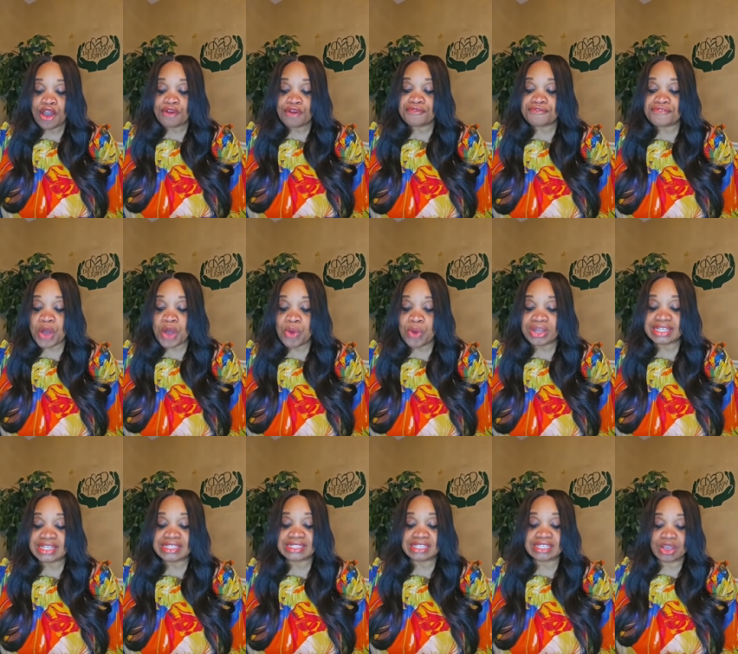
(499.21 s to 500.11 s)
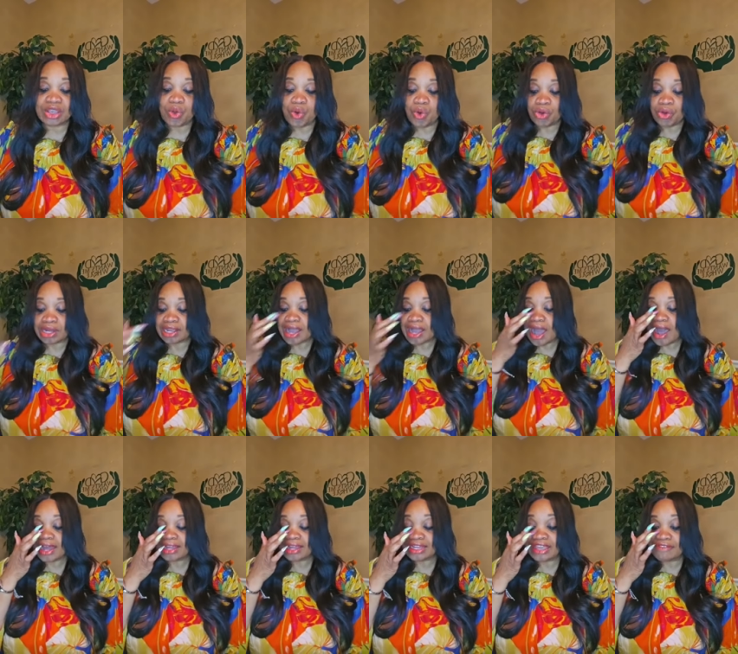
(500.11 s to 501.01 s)
focusing on
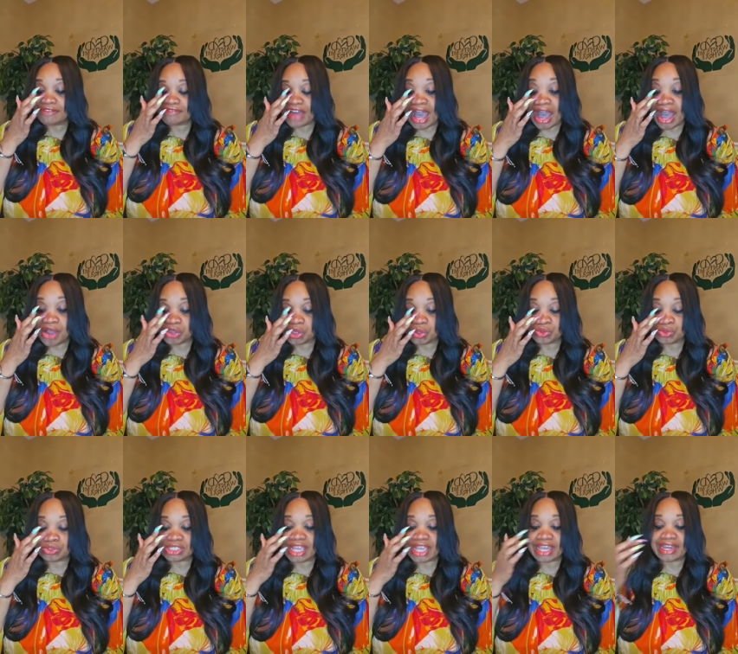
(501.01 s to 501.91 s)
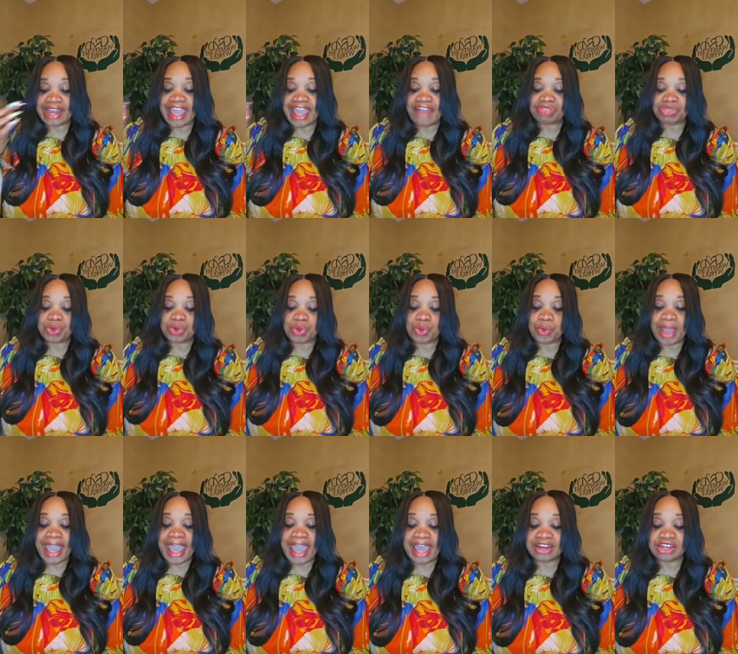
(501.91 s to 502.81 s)
godly values and and ethical
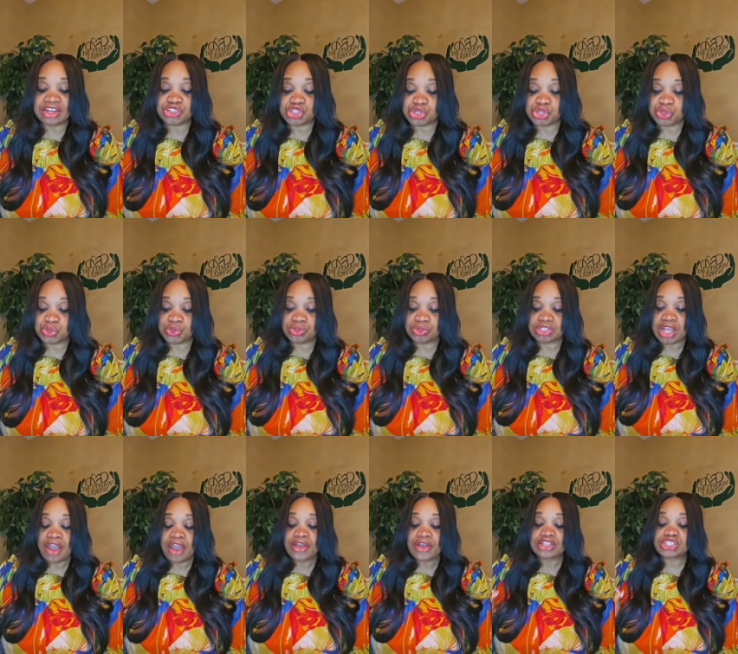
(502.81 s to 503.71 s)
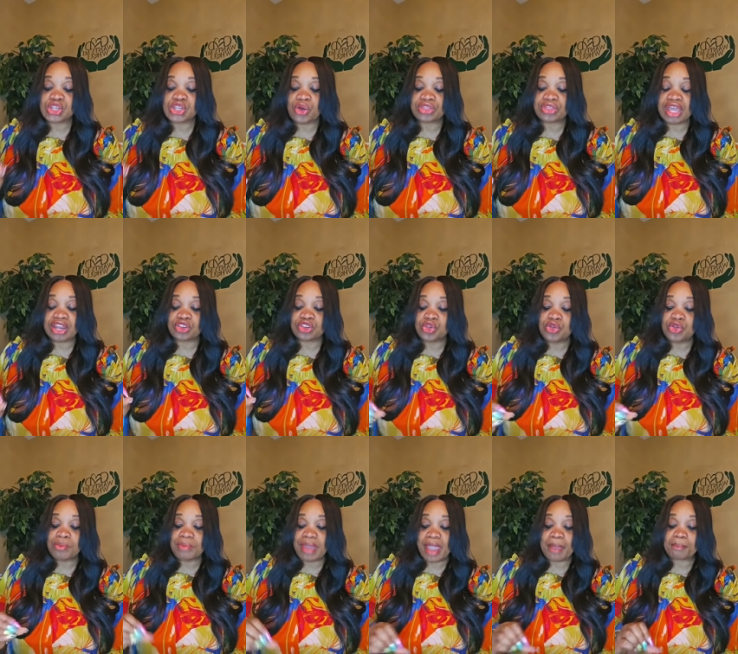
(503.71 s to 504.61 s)
attitudes so that you
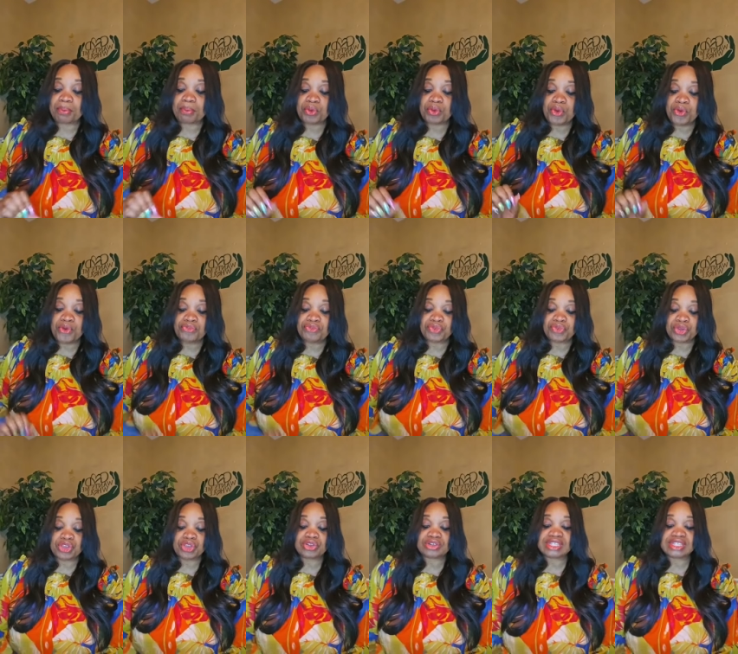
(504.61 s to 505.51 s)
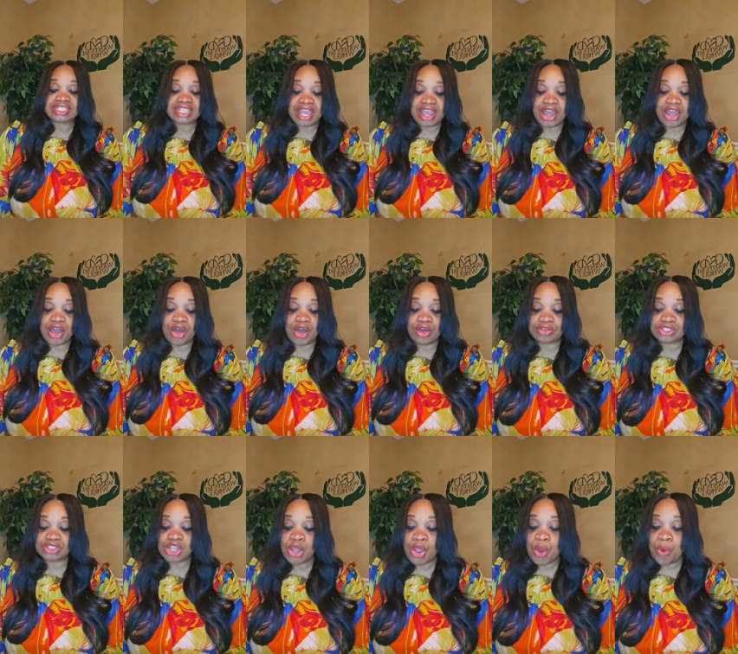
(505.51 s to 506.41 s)
may prove for yourselves
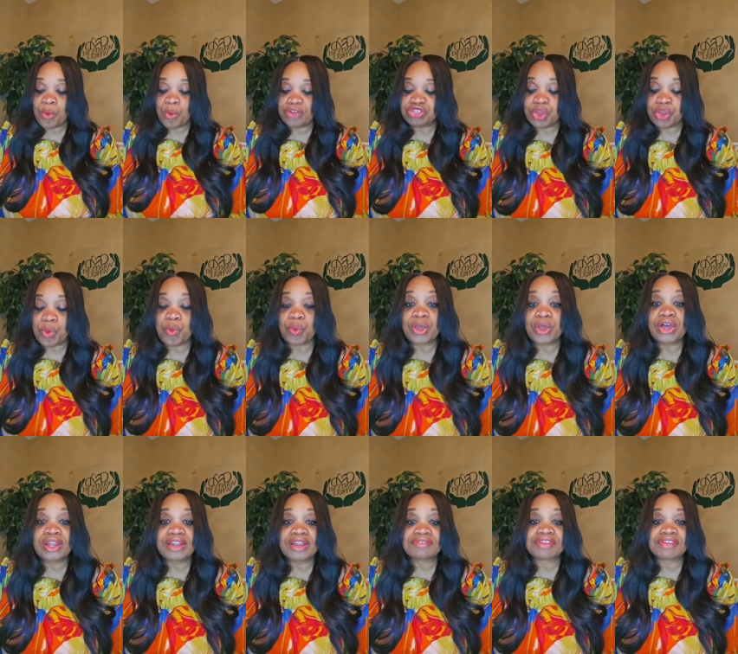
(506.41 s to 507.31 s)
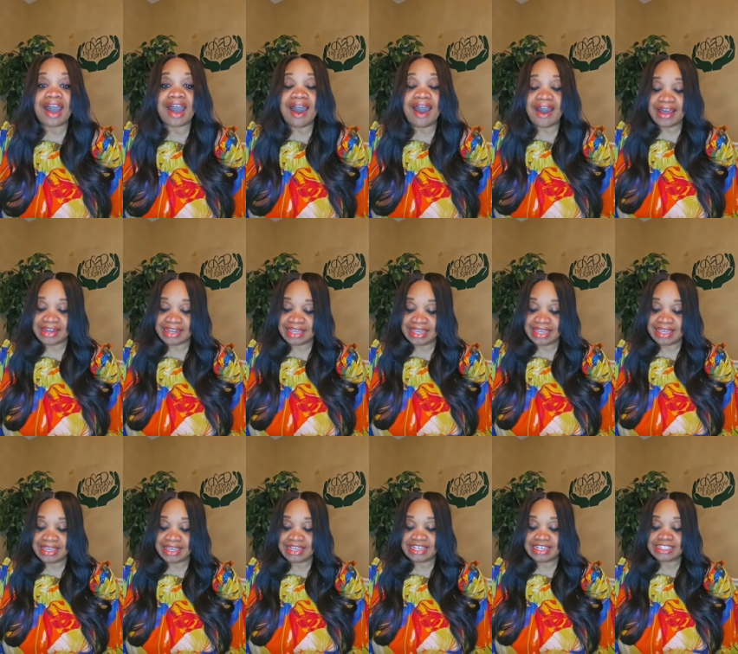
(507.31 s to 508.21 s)
what the will of God
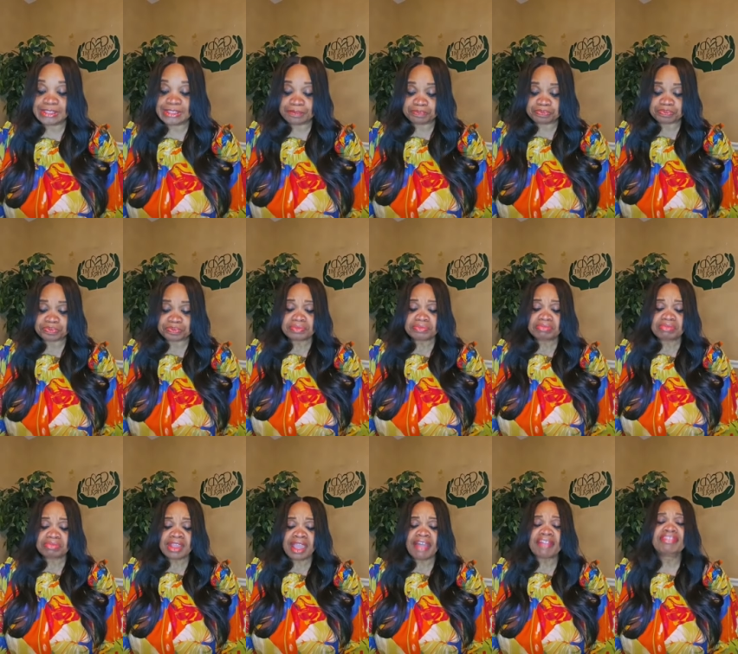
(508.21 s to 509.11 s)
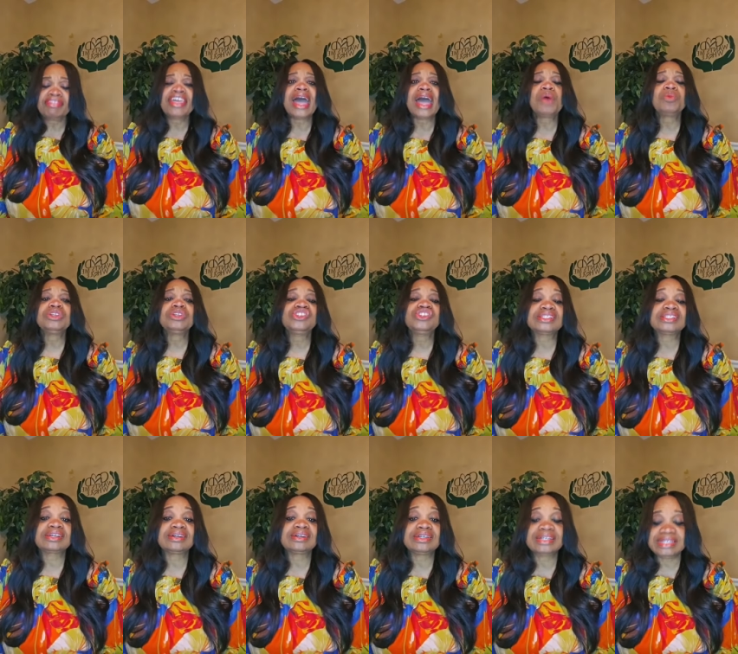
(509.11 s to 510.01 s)
is, that which is
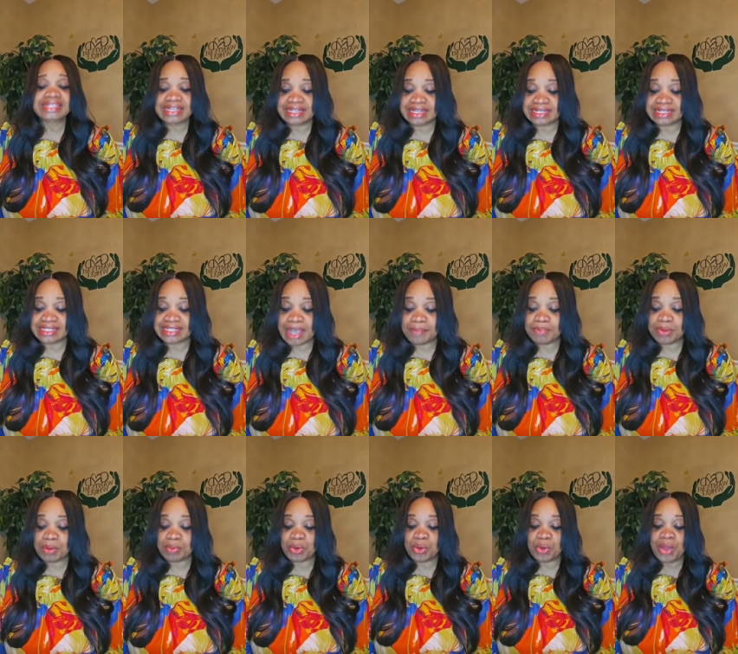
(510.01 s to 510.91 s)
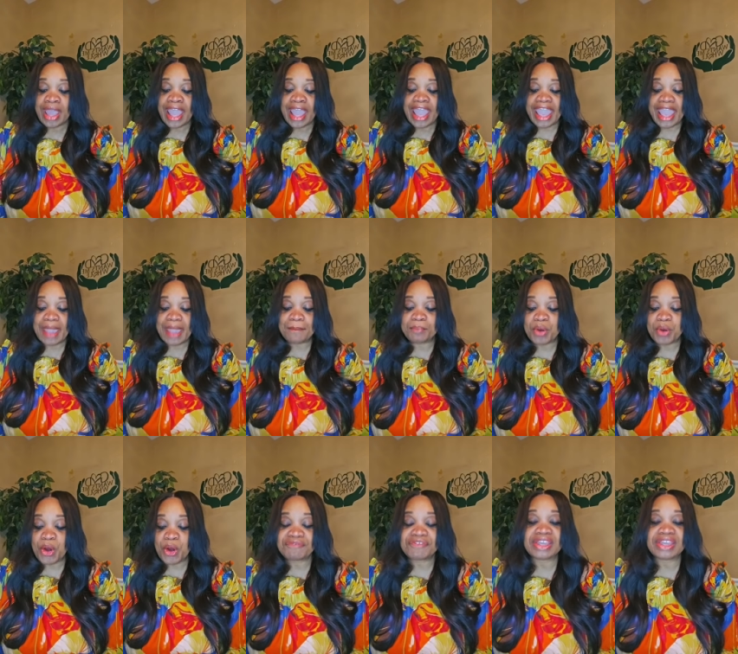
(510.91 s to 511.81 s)
good and acceptable and
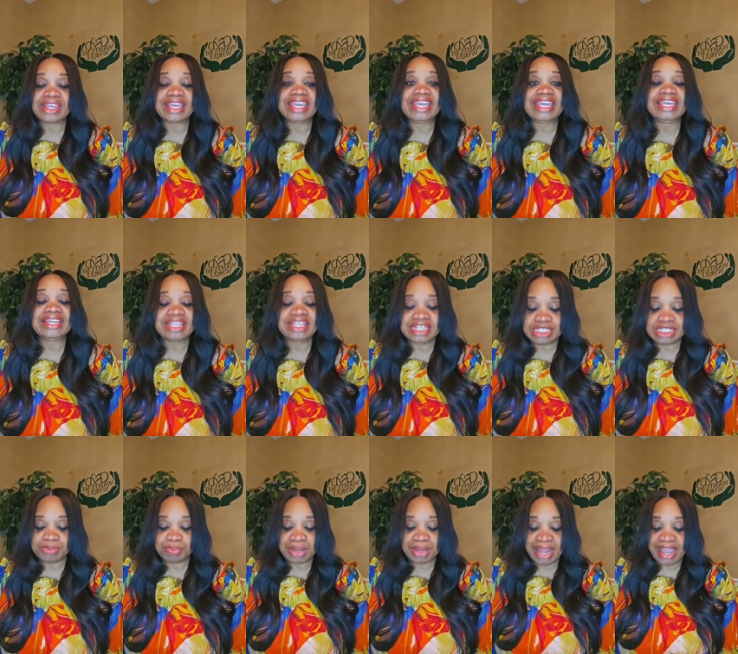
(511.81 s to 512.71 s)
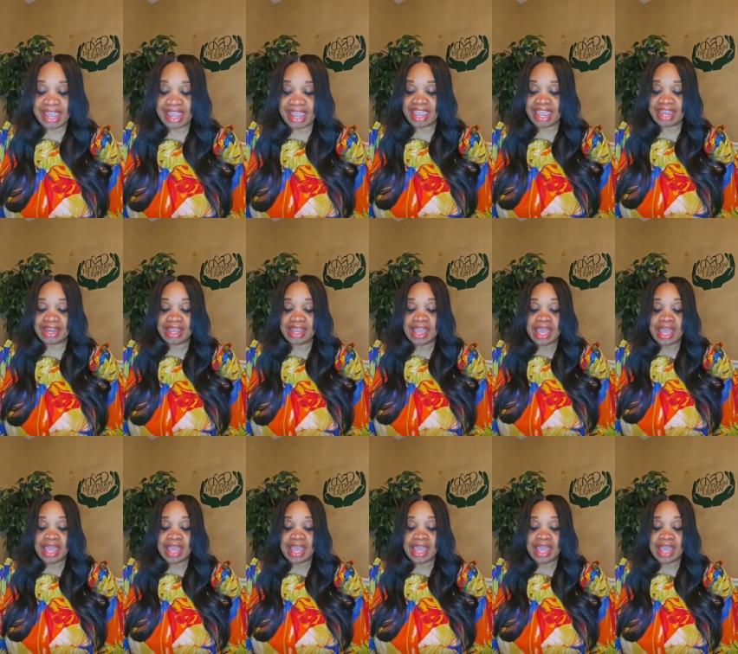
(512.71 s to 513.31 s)
perfect in his plan